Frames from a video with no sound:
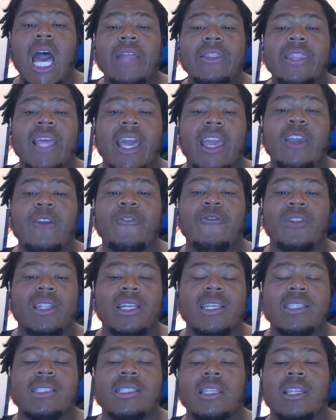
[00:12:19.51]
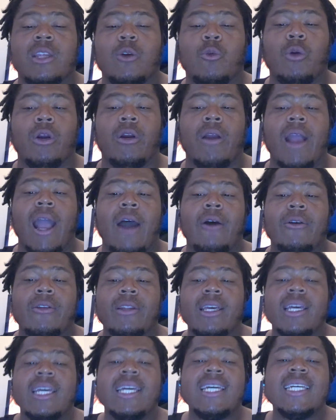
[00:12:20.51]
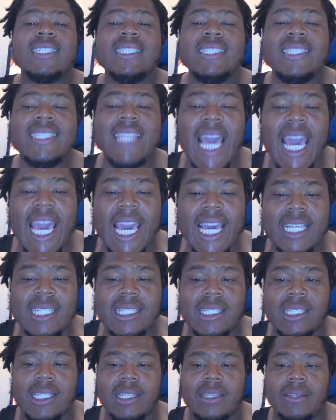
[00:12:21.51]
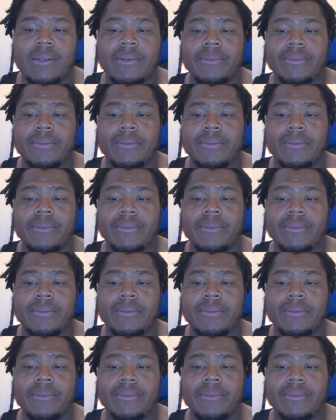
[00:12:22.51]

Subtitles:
Thank you for listening. We're out. Deezy.